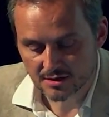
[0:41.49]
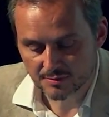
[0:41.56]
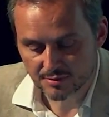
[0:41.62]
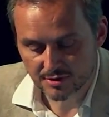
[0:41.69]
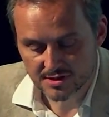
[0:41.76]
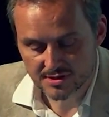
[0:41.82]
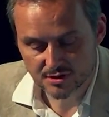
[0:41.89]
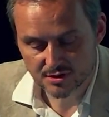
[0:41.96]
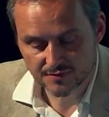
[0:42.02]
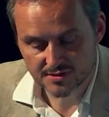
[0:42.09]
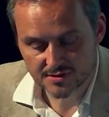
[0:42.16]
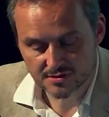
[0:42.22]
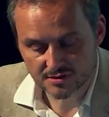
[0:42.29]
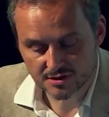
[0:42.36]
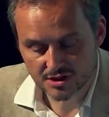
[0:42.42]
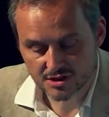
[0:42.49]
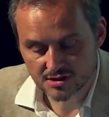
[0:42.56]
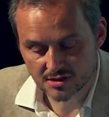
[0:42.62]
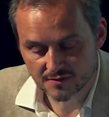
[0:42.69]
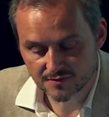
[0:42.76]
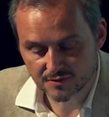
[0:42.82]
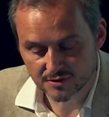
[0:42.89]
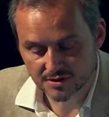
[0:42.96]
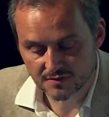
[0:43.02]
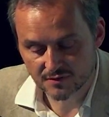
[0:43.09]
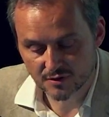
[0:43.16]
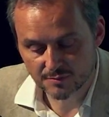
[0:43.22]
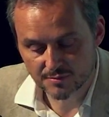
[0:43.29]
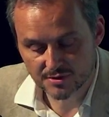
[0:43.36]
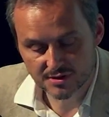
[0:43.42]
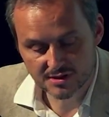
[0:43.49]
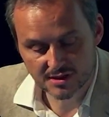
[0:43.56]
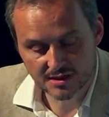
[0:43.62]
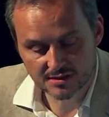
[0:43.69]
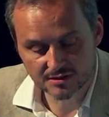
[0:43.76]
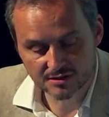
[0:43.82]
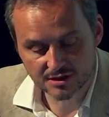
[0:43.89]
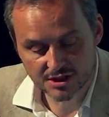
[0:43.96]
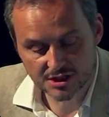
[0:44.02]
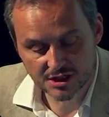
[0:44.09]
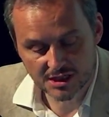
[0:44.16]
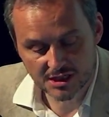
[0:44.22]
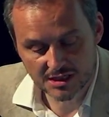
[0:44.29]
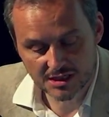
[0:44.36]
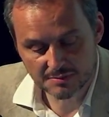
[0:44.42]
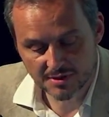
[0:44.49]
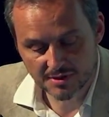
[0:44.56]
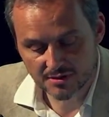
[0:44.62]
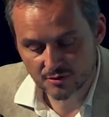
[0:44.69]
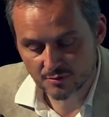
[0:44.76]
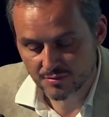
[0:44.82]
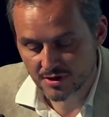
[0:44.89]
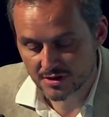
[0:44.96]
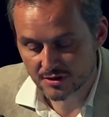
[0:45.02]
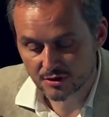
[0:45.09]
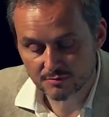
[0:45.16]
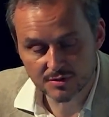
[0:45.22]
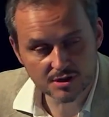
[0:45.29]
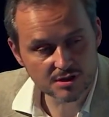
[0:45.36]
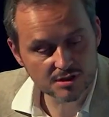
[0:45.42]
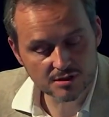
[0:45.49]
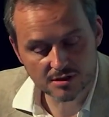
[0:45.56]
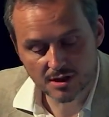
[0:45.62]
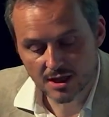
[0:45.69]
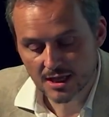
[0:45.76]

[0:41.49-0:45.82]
Policy Officer Digital for Development at the DG INPA, European Commission.